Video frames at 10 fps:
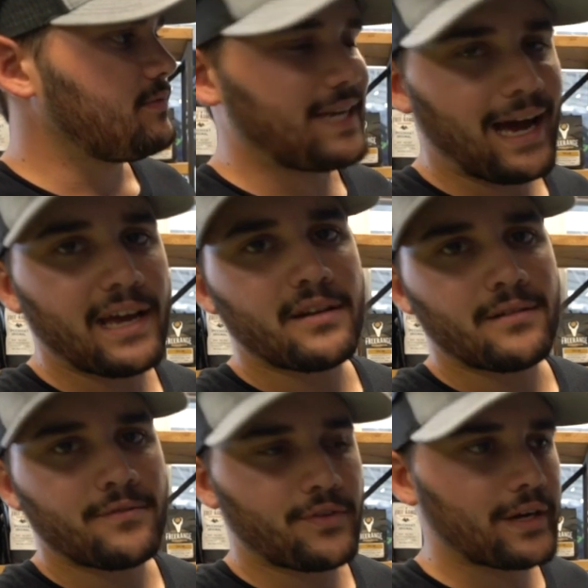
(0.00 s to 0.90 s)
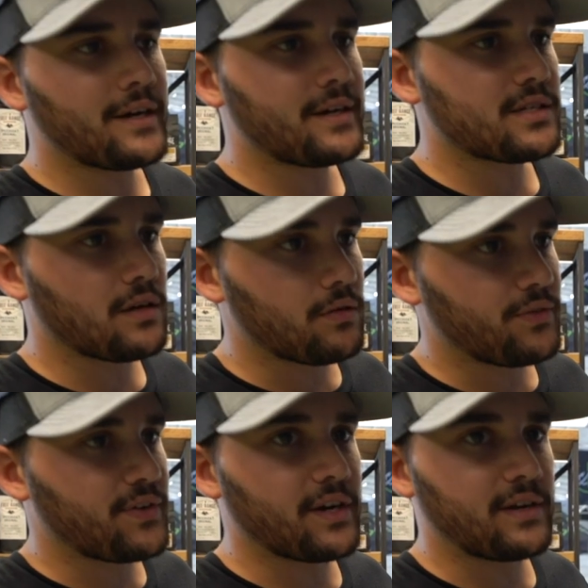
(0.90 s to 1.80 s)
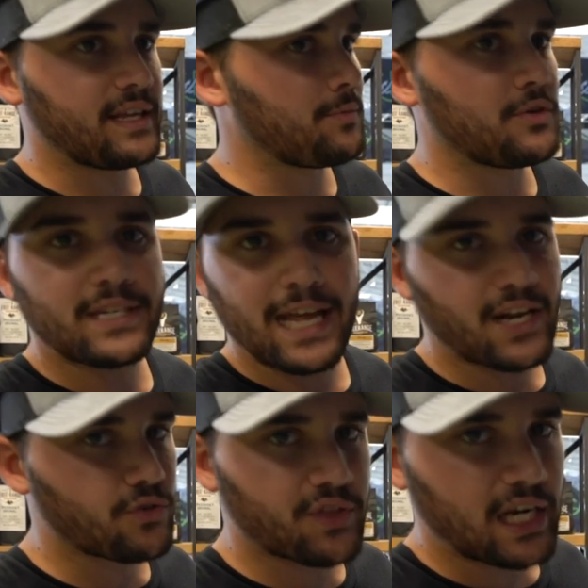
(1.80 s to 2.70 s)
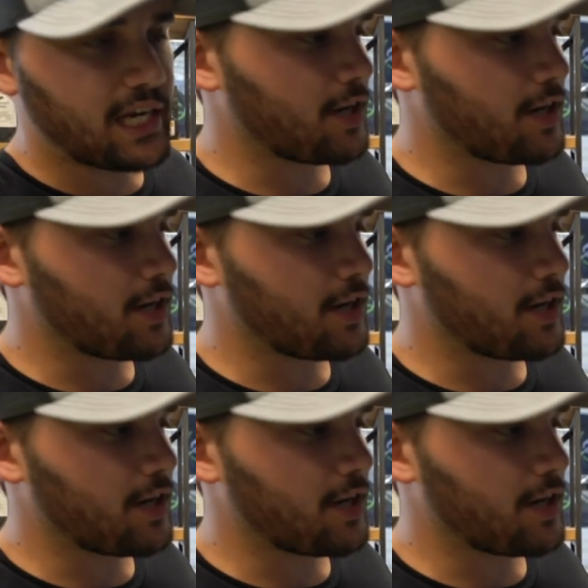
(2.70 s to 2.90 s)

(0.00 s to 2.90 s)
diet for Gary, so we figured get the most natural thing